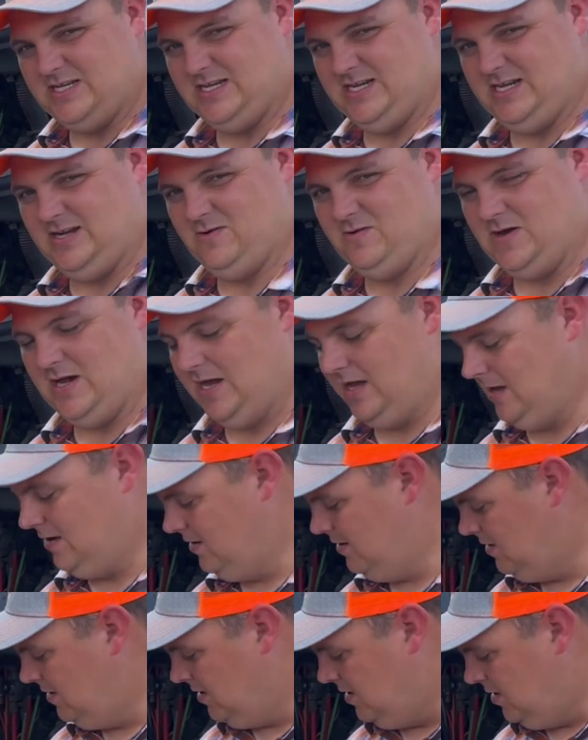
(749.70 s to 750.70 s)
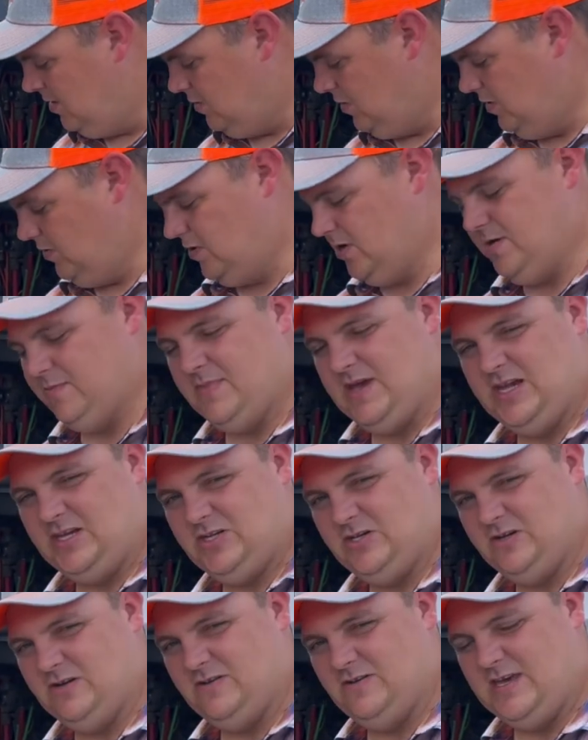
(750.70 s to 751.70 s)
in any way. We want to make
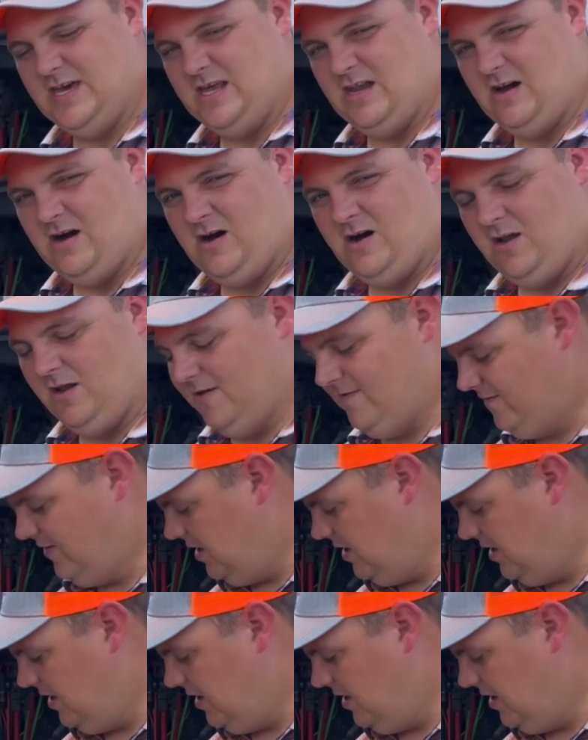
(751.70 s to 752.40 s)
sure that all of